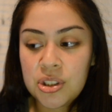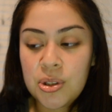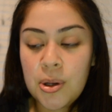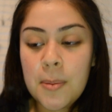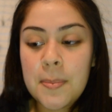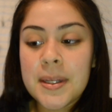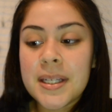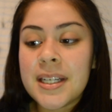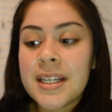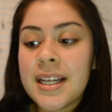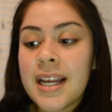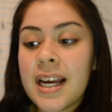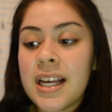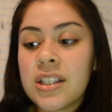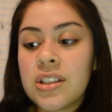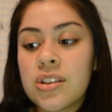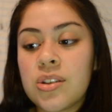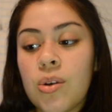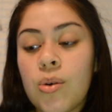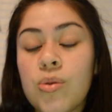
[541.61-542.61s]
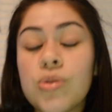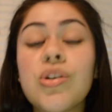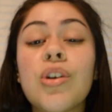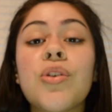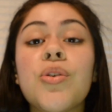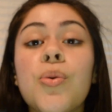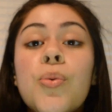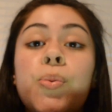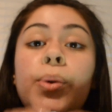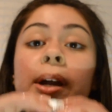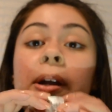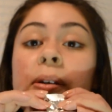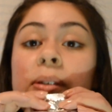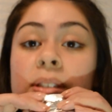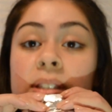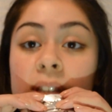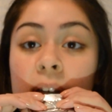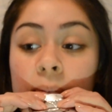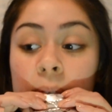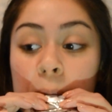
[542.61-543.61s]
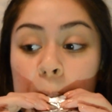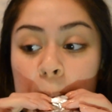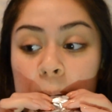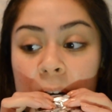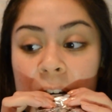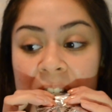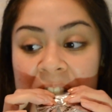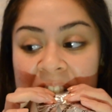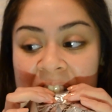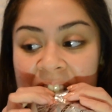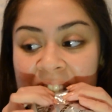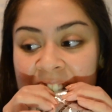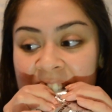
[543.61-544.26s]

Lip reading: So I'm going to guess those are the rarest of them all.